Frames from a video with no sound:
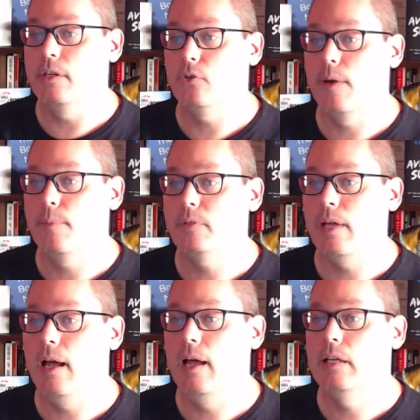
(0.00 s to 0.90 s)
trim
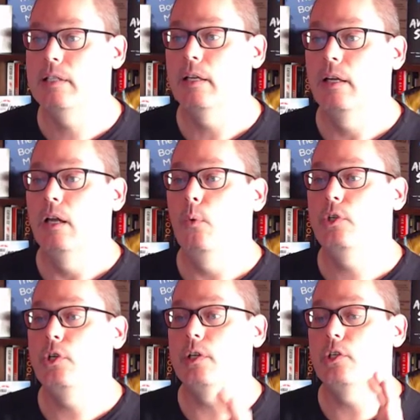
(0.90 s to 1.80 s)
size,
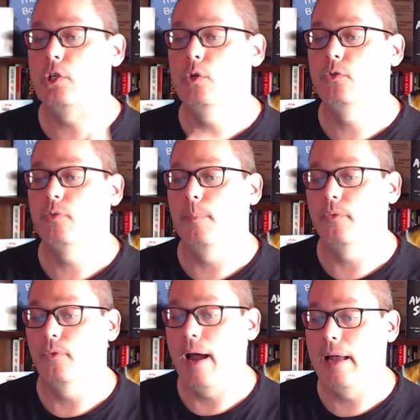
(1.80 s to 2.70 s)
which you can choose from a
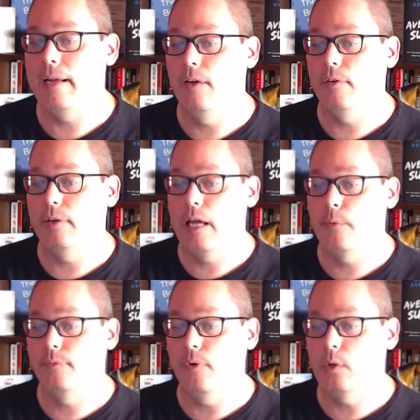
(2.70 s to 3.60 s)
variety of. Again,
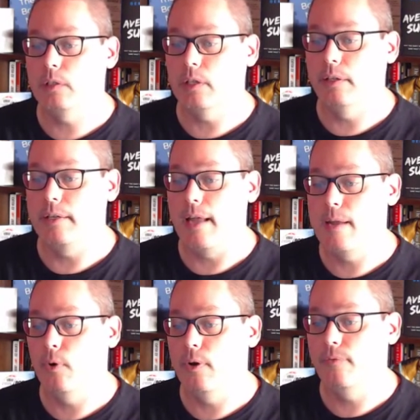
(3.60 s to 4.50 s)
we're focused on the
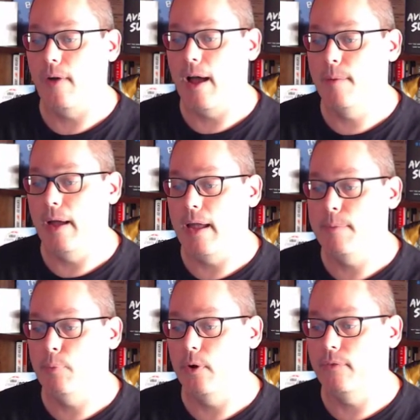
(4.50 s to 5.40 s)
8.5 by
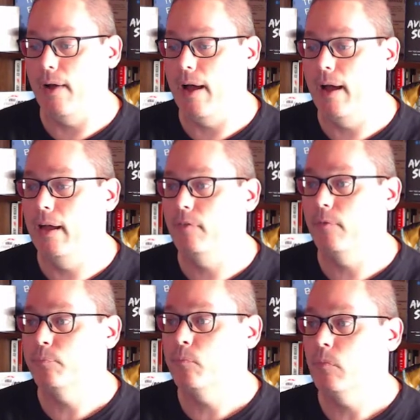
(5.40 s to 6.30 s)
8.5,
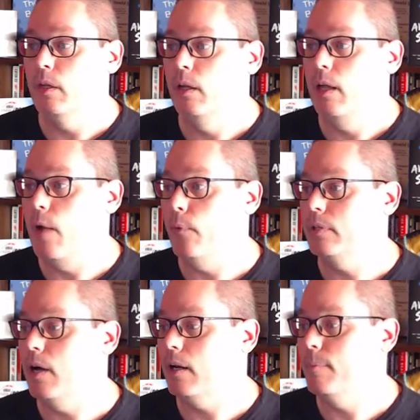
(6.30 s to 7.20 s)
and we're
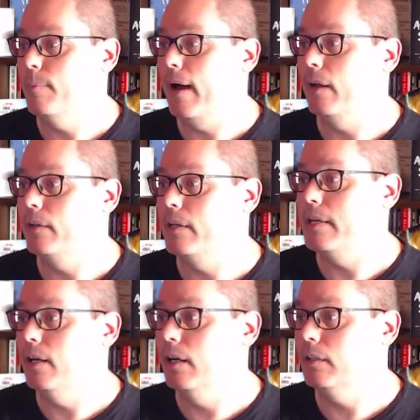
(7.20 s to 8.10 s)
talking about the
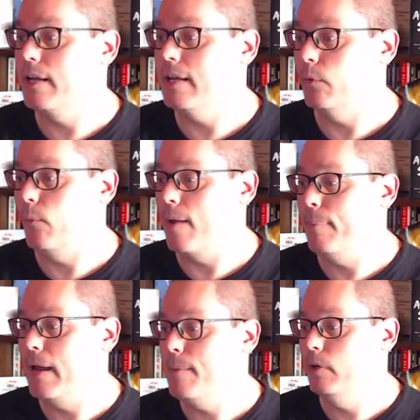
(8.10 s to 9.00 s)
color ink and white
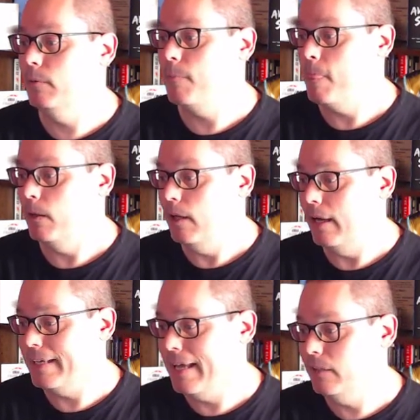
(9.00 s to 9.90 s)
paper.
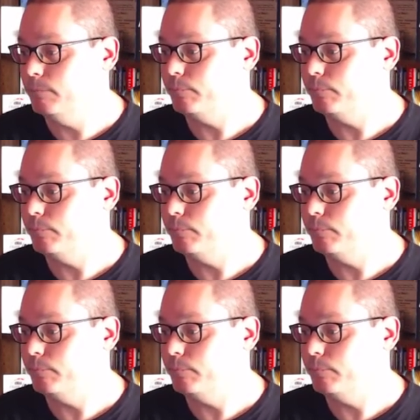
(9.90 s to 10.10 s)
Again,